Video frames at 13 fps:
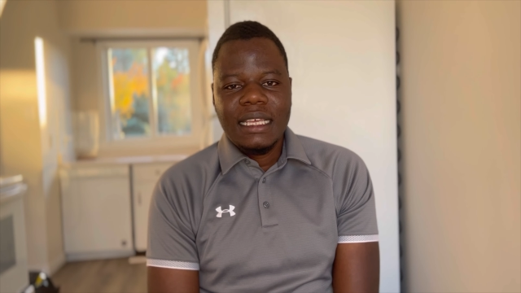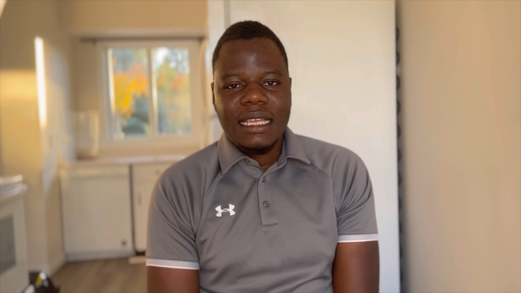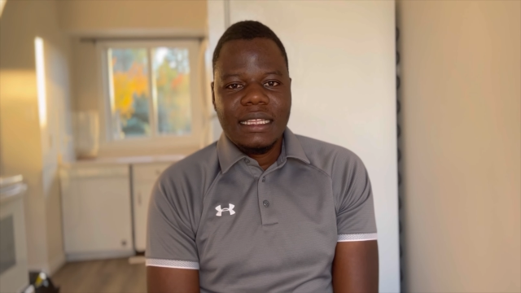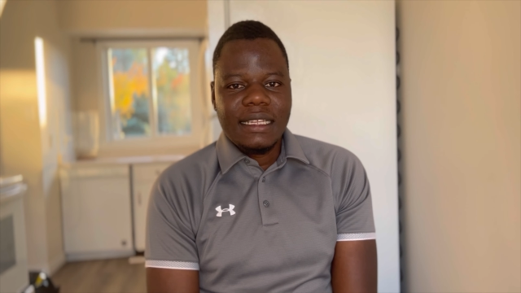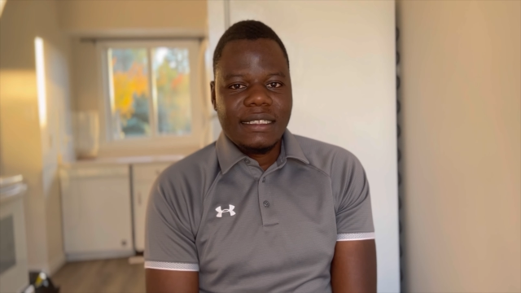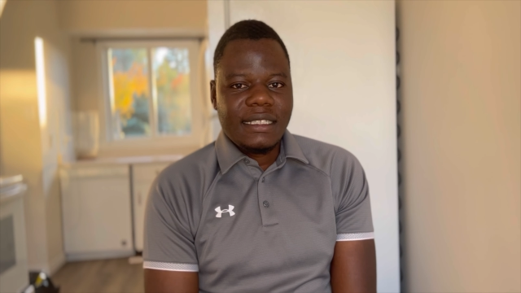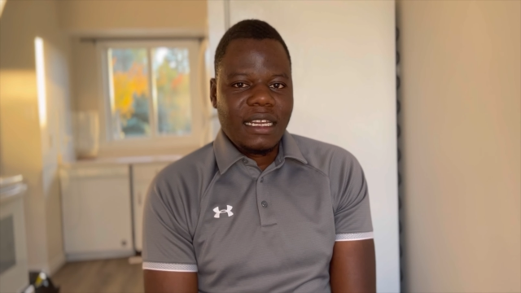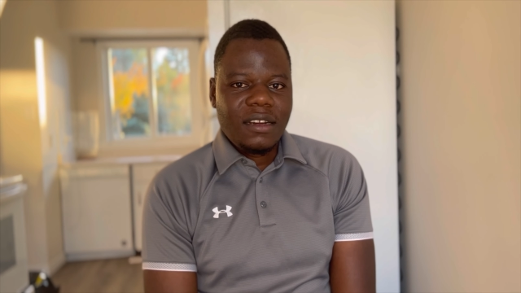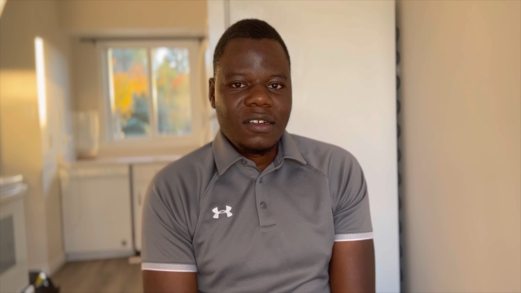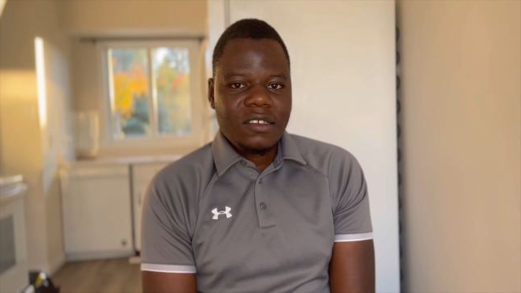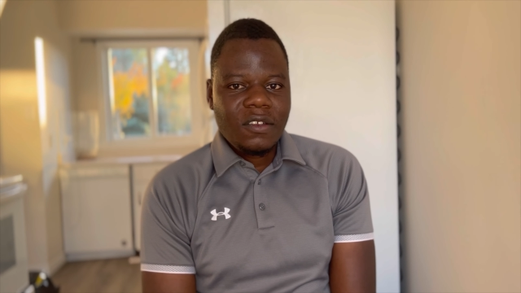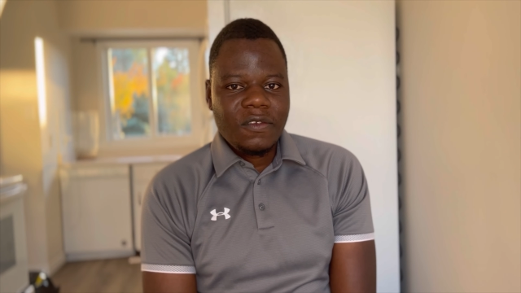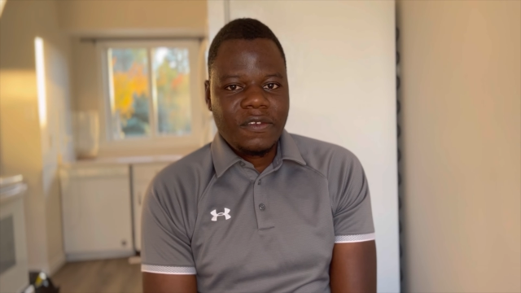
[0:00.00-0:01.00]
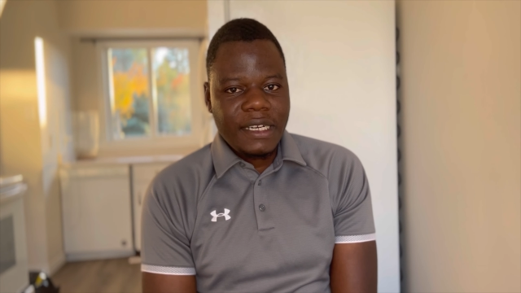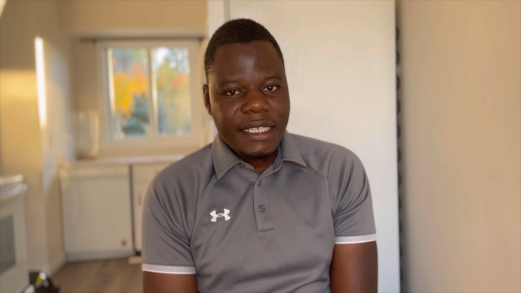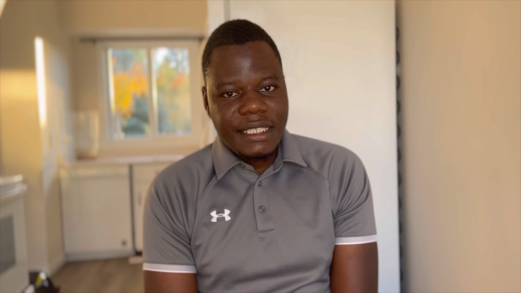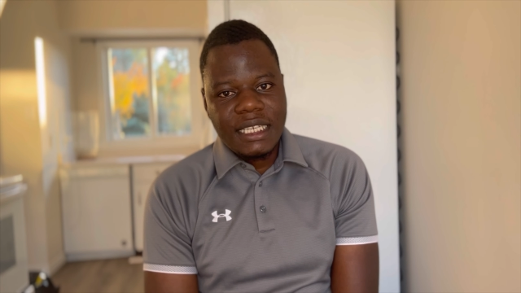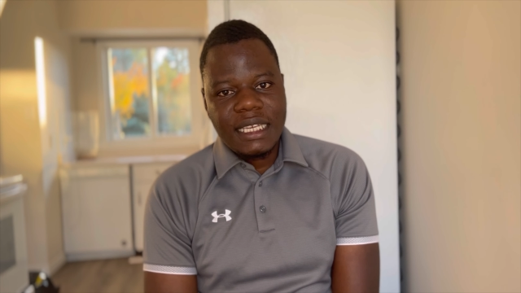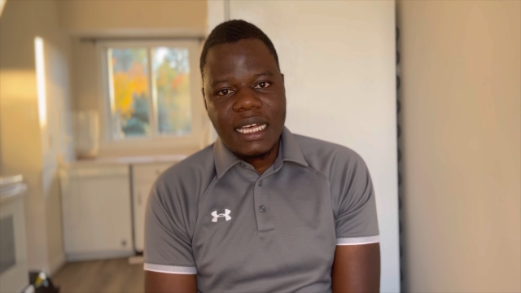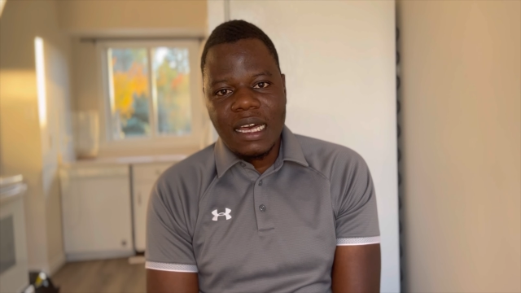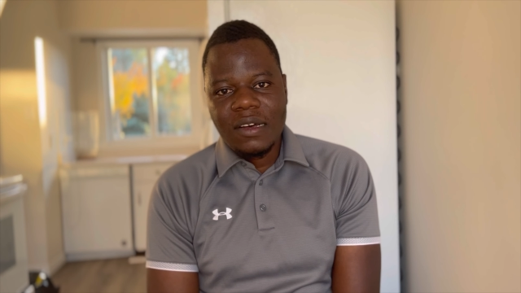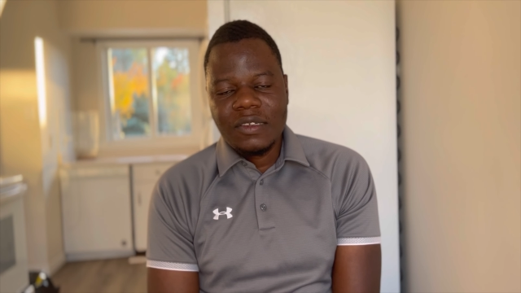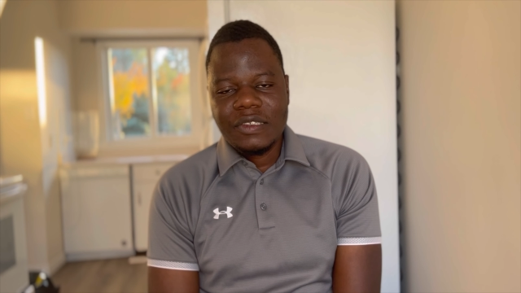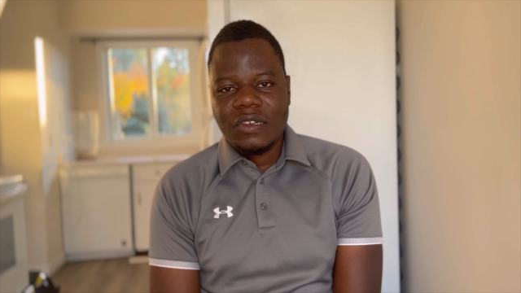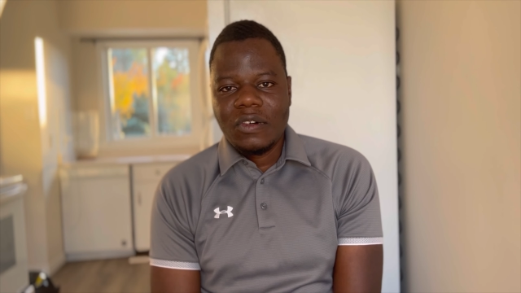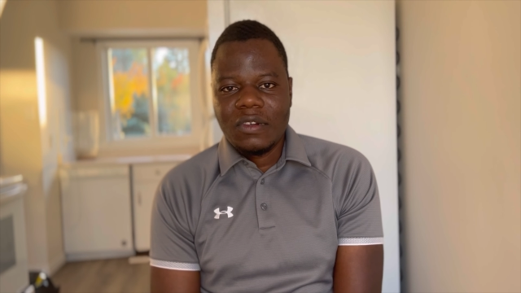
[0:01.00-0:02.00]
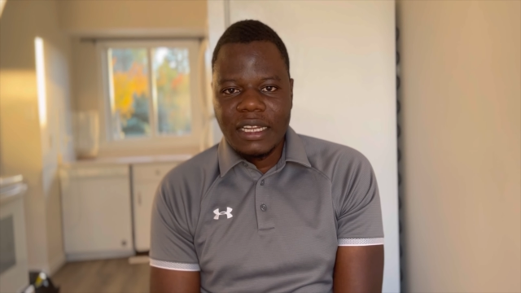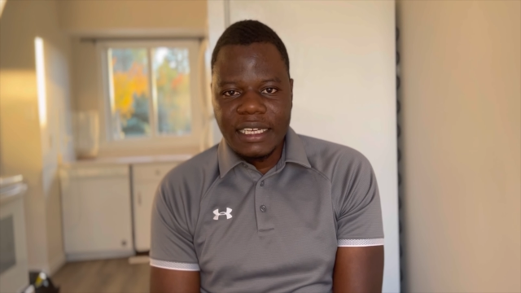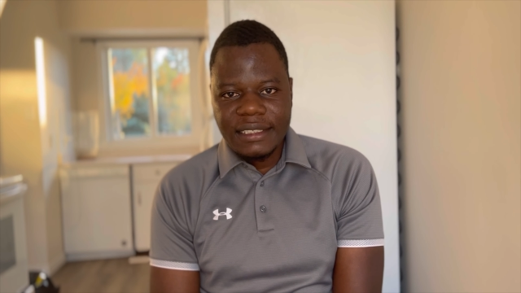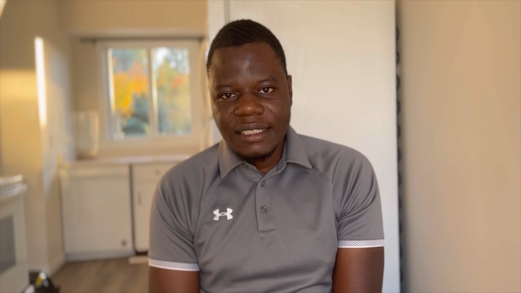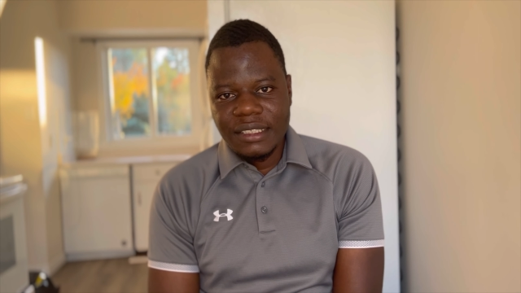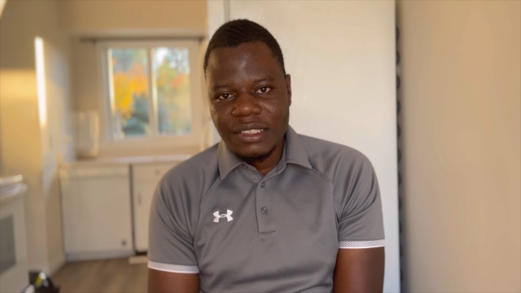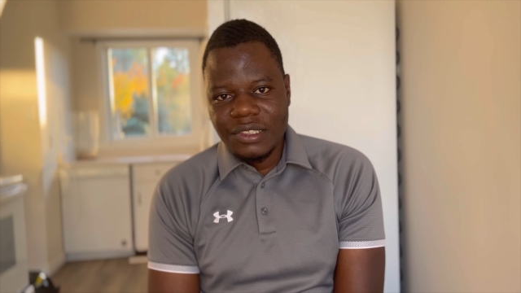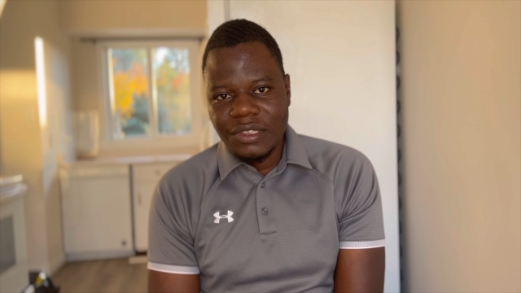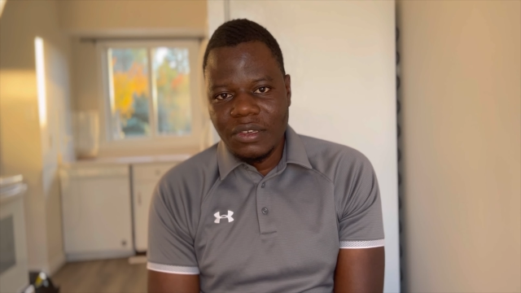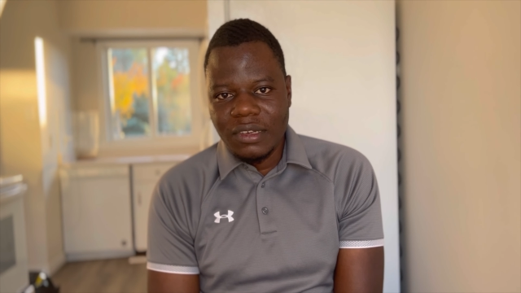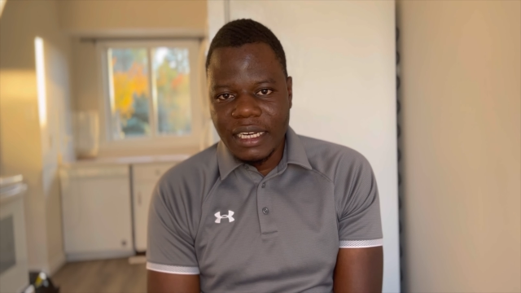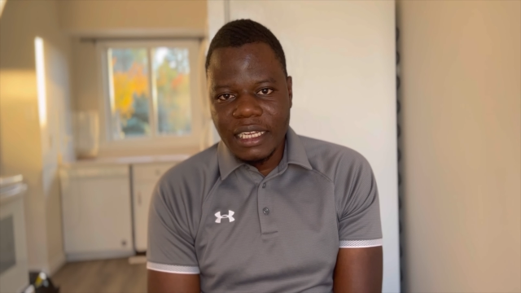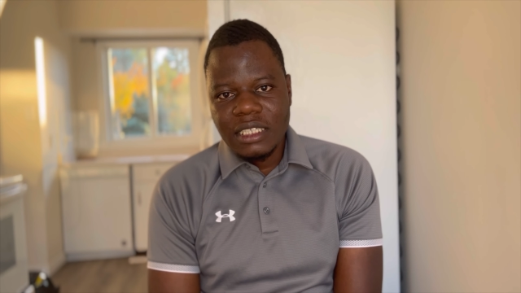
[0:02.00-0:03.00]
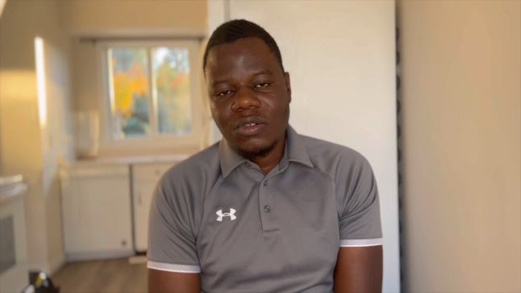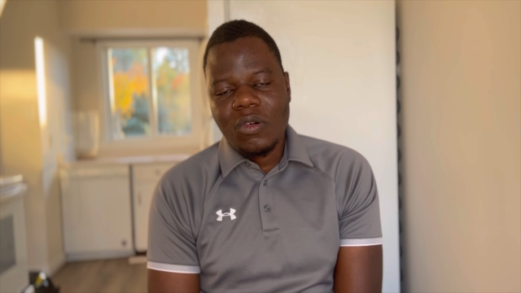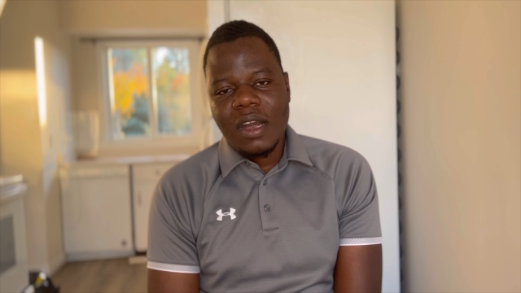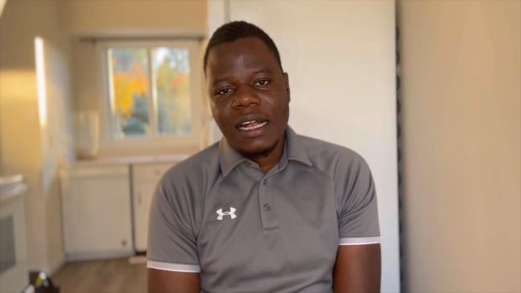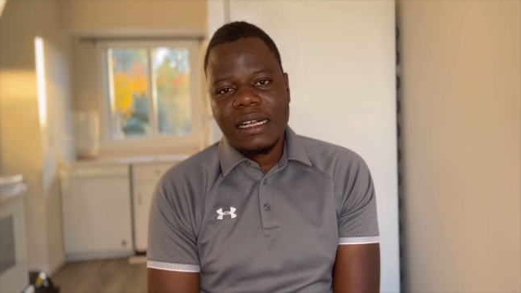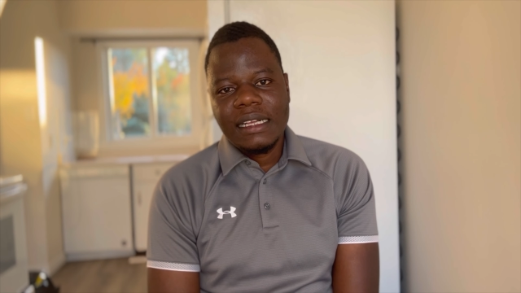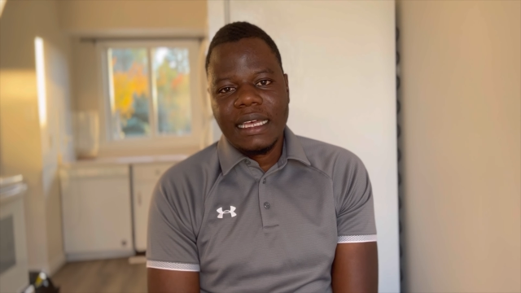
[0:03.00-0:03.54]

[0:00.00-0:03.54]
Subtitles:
There's a lot of reaching out, connecting to your network,